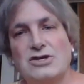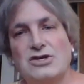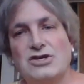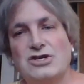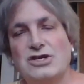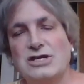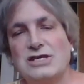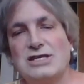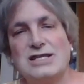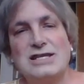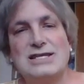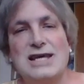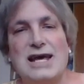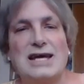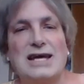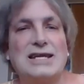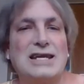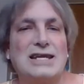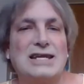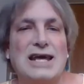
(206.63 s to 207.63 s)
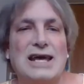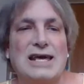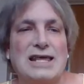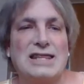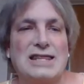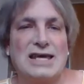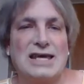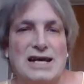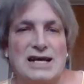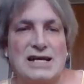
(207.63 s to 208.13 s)
just the day-to-day
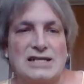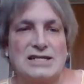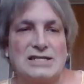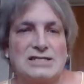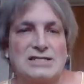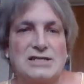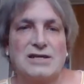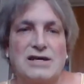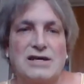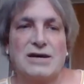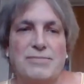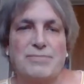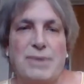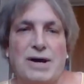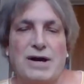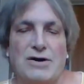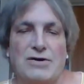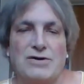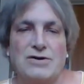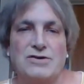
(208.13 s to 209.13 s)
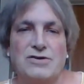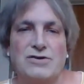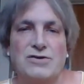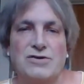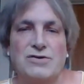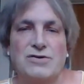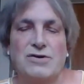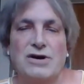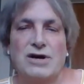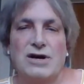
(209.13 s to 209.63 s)
things compared
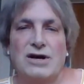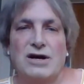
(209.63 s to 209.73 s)
to